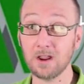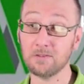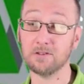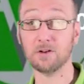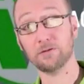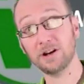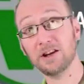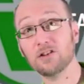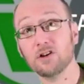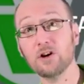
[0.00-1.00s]
Feel free
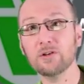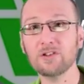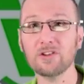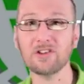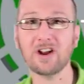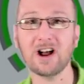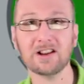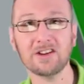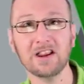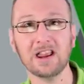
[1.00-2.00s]
to go into the
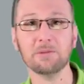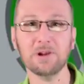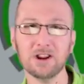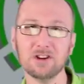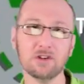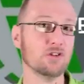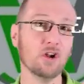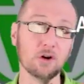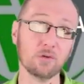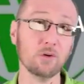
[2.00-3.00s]
site and make use
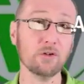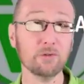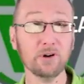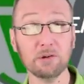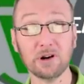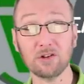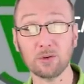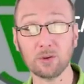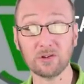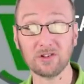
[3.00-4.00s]
of all the free
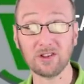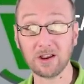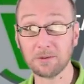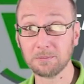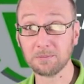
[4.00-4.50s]
resources there.